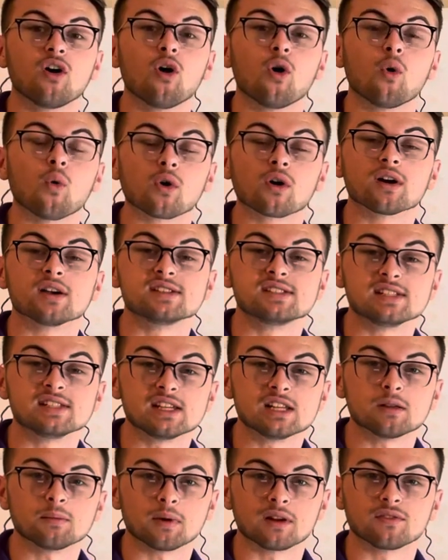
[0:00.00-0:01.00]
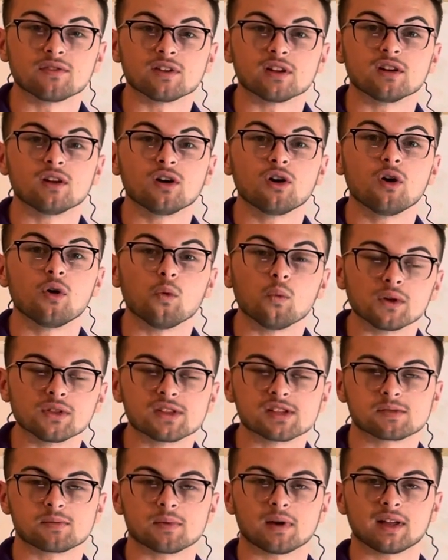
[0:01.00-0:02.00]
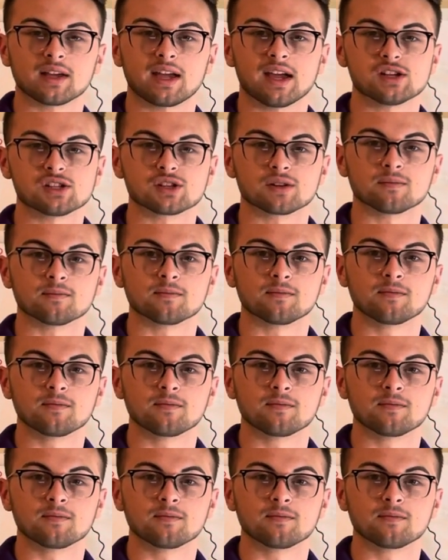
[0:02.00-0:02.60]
or acetaminophen with this medication.